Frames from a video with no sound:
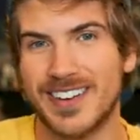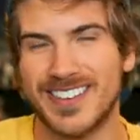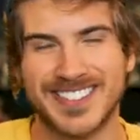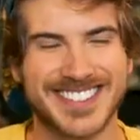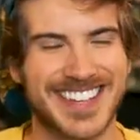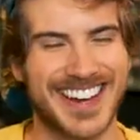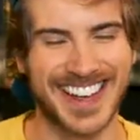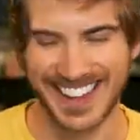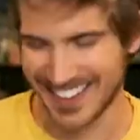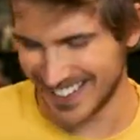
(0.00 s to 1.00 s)
No, I'm just kidding.
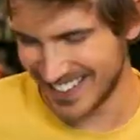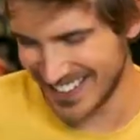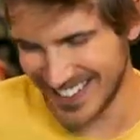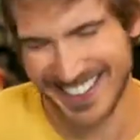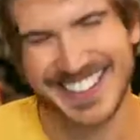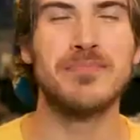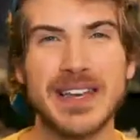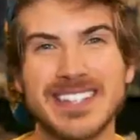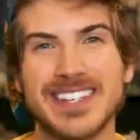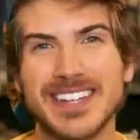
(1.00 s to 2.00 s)

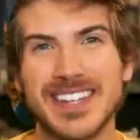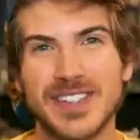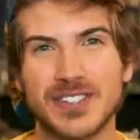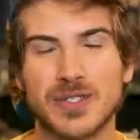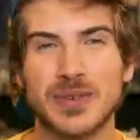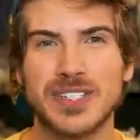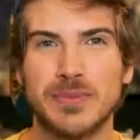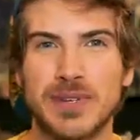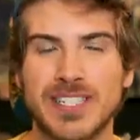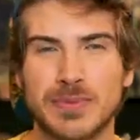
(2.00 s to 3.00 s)
Basically, there's going to
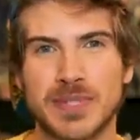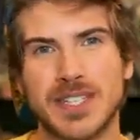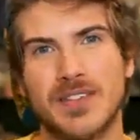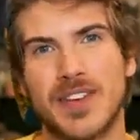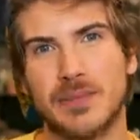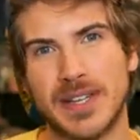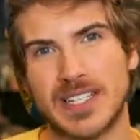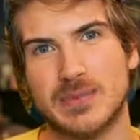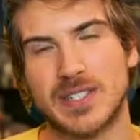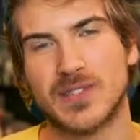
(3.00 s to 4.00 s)
be specific
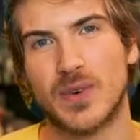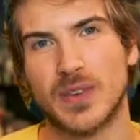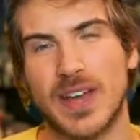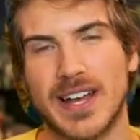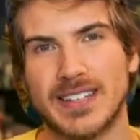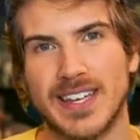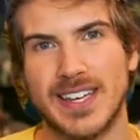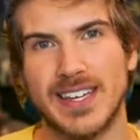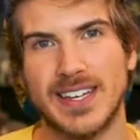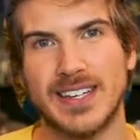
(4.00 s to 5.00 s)
placements for the
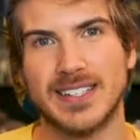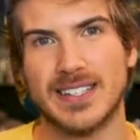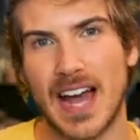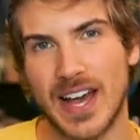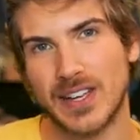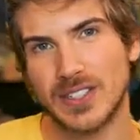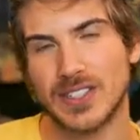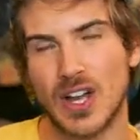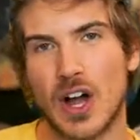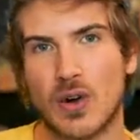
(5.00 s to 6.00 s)
SAE
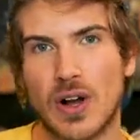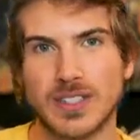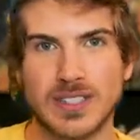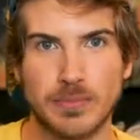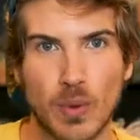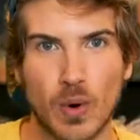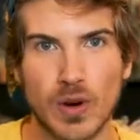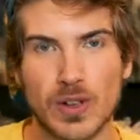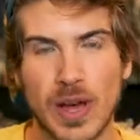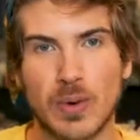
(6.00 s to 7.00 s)
tiles across the
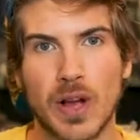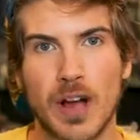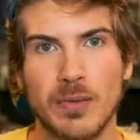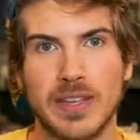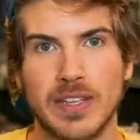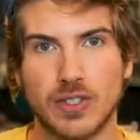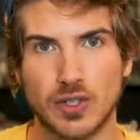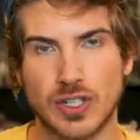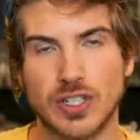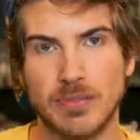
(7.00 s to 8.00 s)
board that will come in the
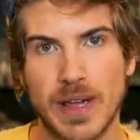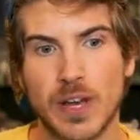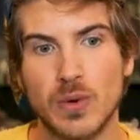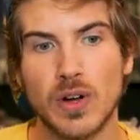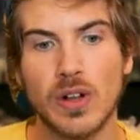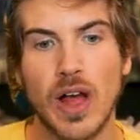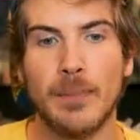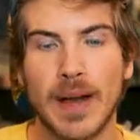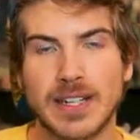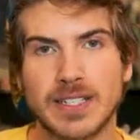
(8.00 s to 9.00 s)
instruction manual,
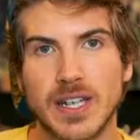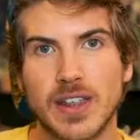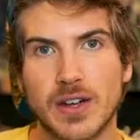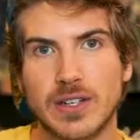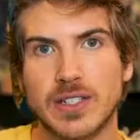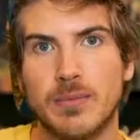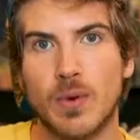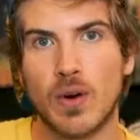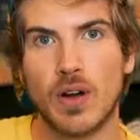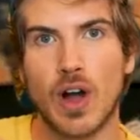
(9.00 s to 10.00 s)
but there is a
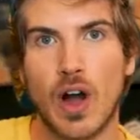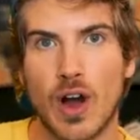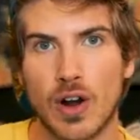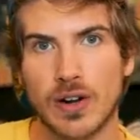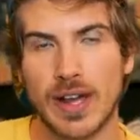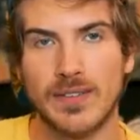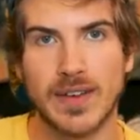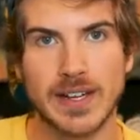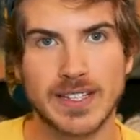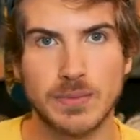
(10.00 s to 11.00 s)
more hard
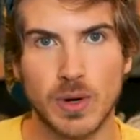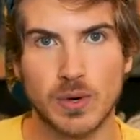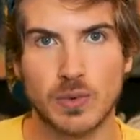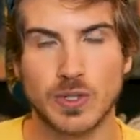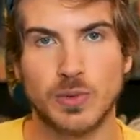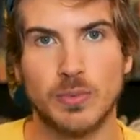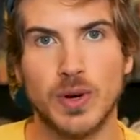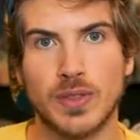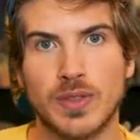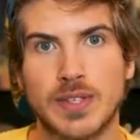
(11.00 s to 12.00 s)
advanced mode which will
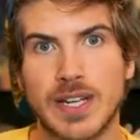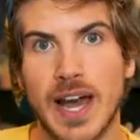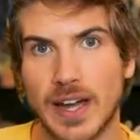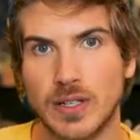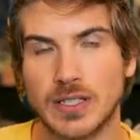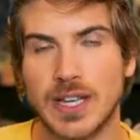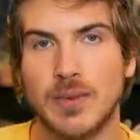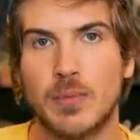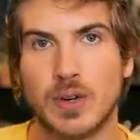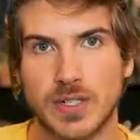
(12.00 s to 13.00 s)
put the tiles
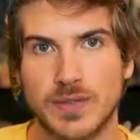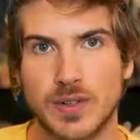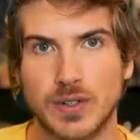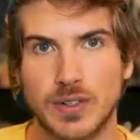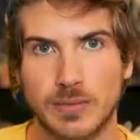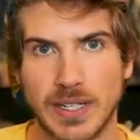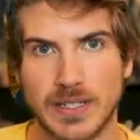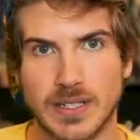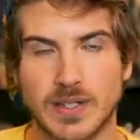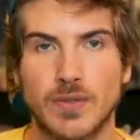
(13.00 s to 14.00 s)
in more difficult
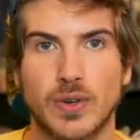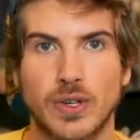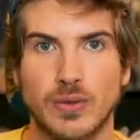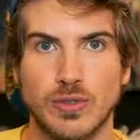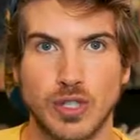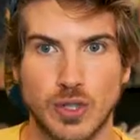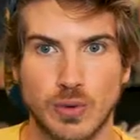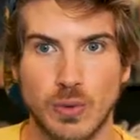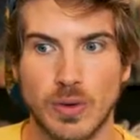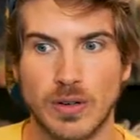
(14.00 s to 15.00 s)
places for you
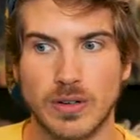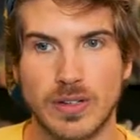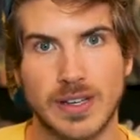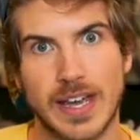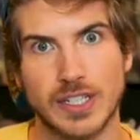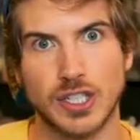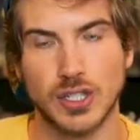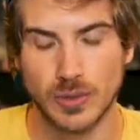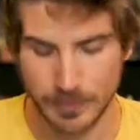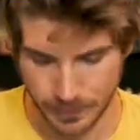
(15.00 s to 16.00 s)
to get to.
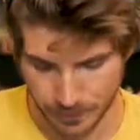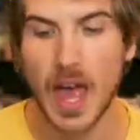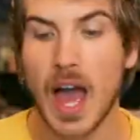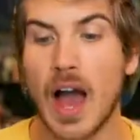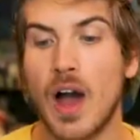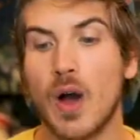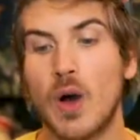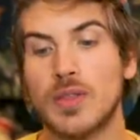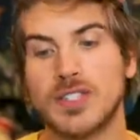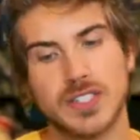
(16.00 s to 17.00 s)

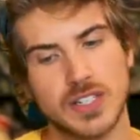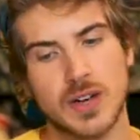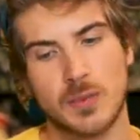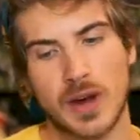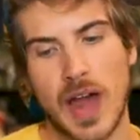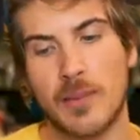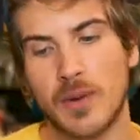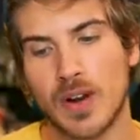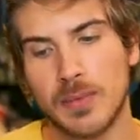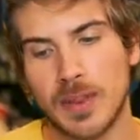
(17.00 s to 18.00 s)
Oh, this is a good one. I'm
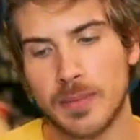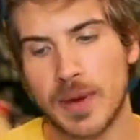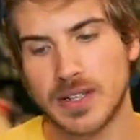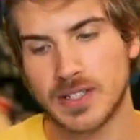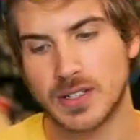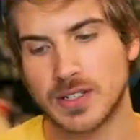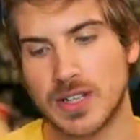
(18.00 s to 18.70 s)
worried about the puzzles.